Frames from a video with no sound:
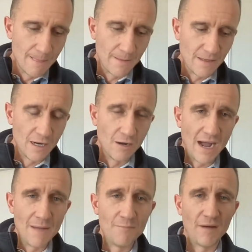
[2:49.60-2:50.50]
you know,
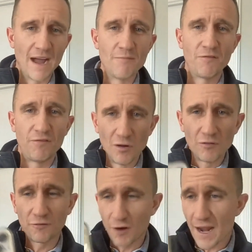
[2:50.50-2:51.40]
I'm full
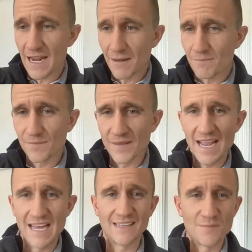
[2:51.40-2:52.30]
frame
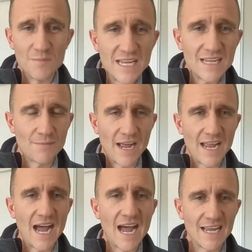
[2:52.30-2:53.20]
and it's me in
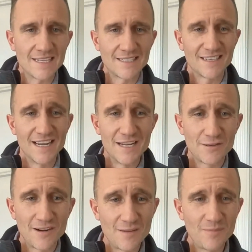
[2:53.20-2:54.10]
my eyes
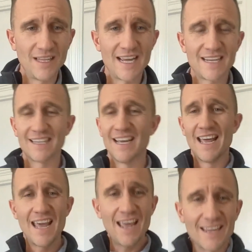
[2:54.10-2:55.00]
trying to be like,
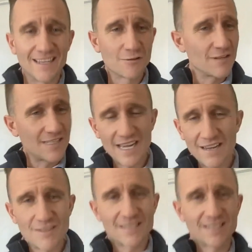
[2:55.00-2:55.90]
hey, Chris
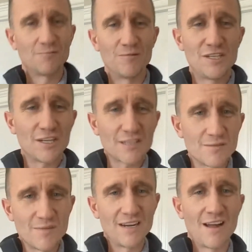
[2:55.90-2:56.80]
Davis, we just
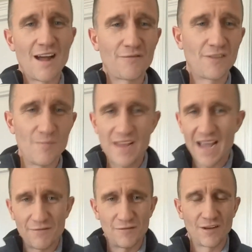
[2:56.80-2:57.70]
submitted an offer on
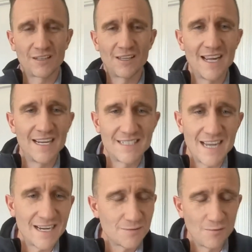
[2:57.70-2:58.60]
behalf of our clients
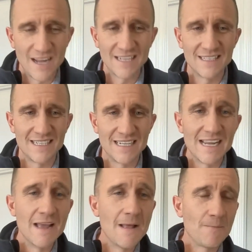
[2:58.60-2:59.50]
X, Y, and
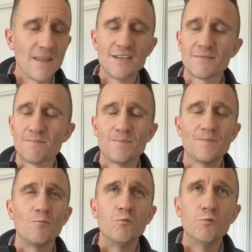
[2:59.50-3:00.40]
Z. They just
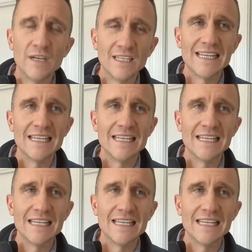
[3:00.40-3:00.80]
really